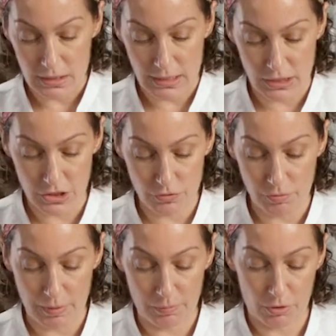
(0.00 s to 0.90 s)
That's just for
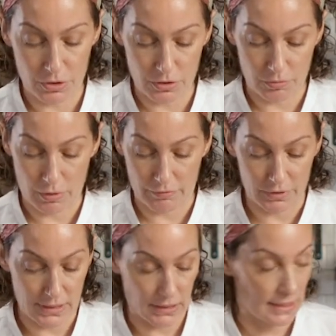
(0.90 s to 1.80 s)
my personal
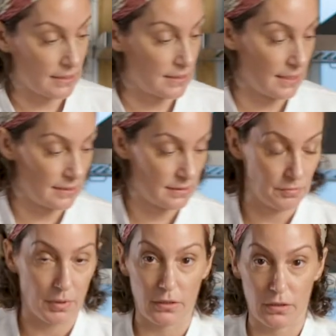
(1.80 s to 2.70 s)
preference. I like the taste
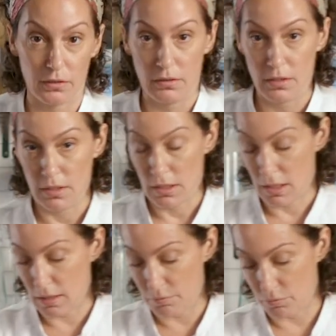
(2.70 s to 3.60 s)
of butter
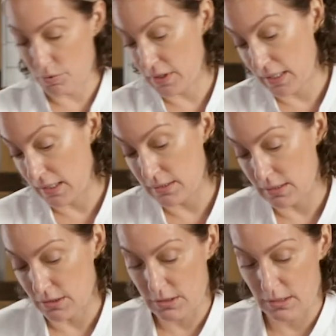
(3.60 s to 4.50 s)
with
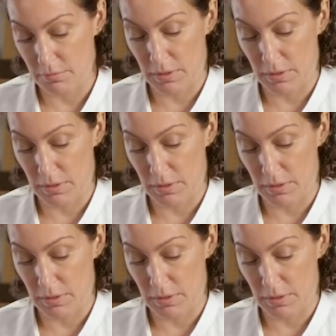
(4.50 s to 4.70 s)
eggs. I just think it